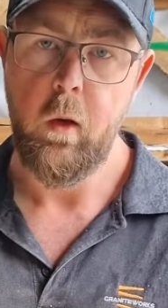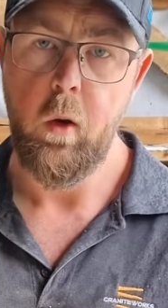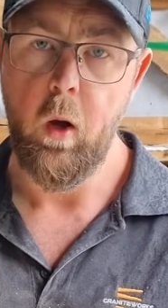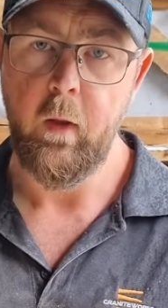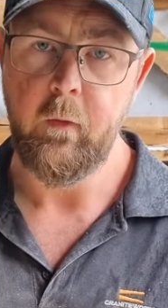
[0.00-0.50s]

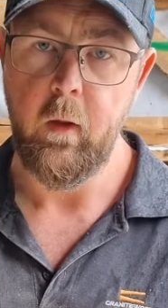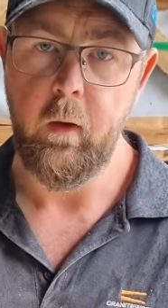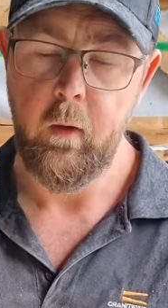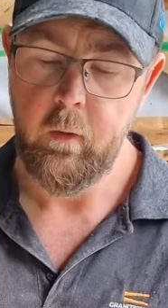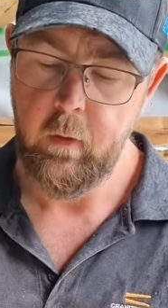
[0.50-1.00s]
Nice and
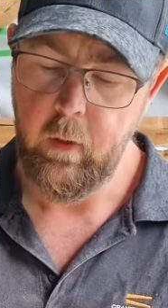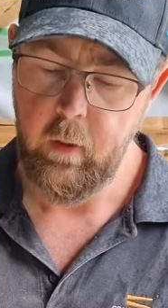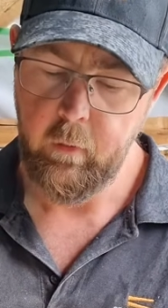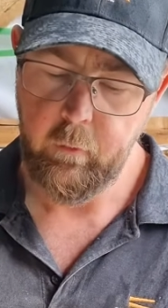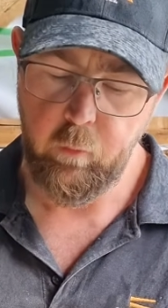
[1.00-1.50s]

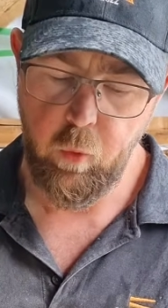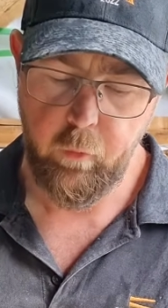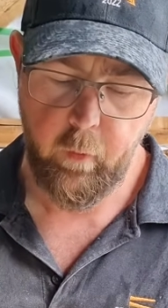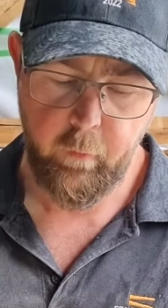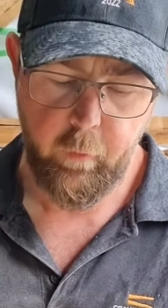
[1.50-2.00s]
smooth
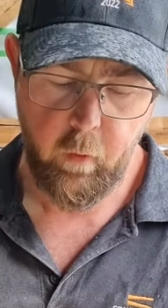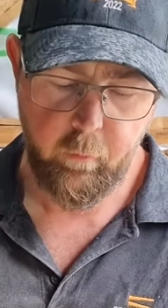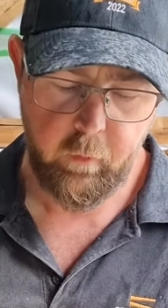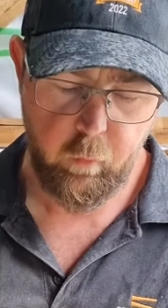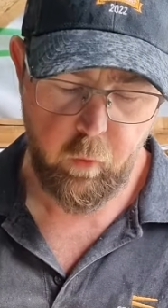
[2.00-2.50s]
on the top,
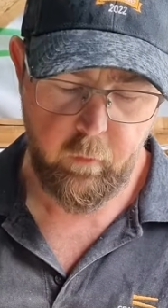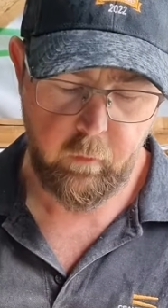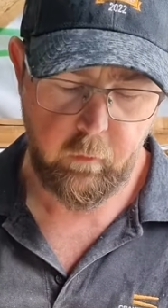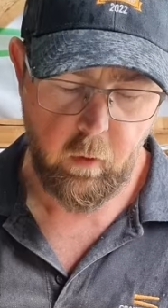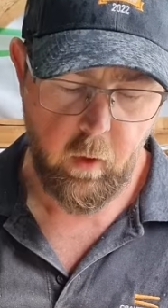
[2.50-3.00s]
smooth
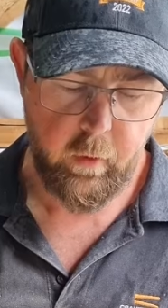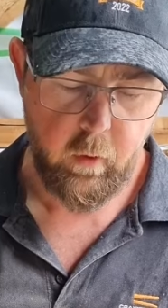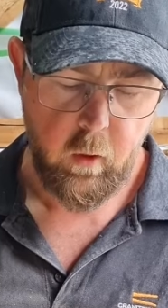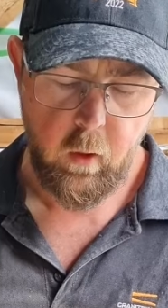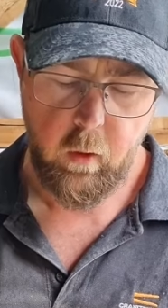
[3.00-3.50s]
inside,
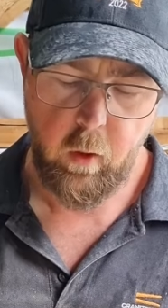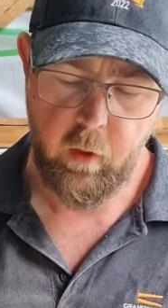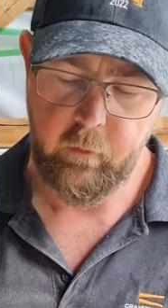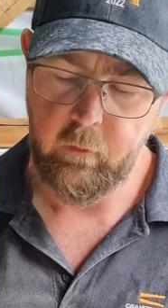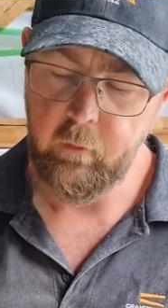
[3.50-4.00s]

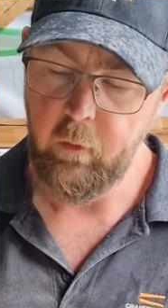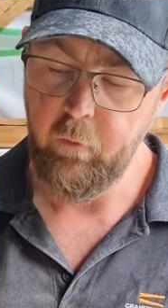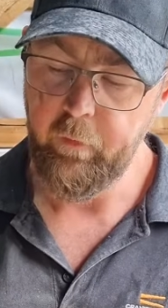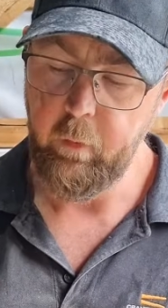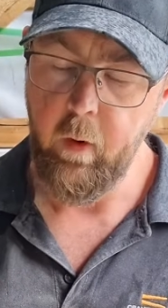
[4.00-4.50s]
nice and
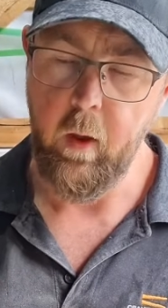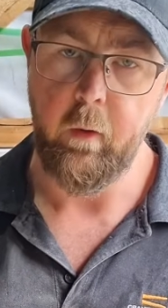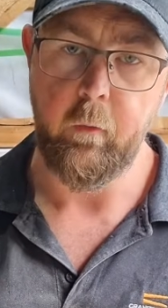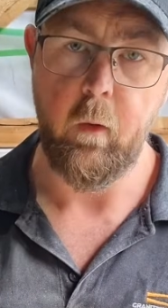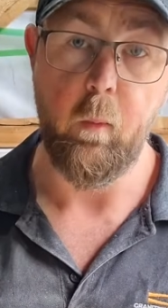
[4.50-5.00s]
softly rounded,
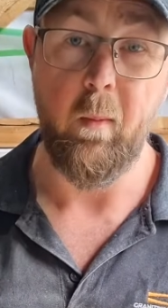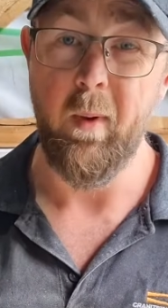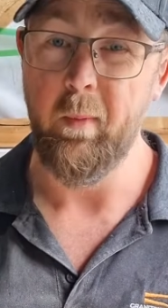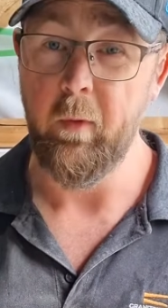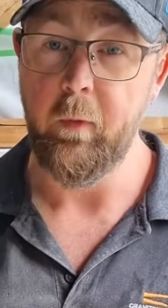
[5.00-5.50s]
so that when
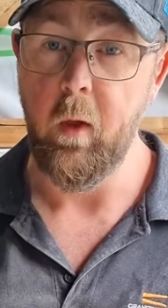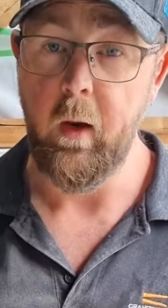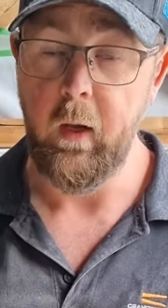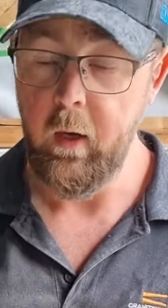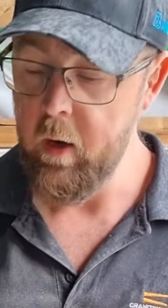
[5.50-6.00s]
people are
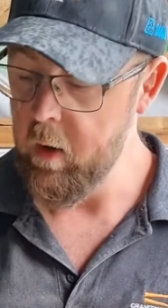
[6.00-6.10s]
sliding in and out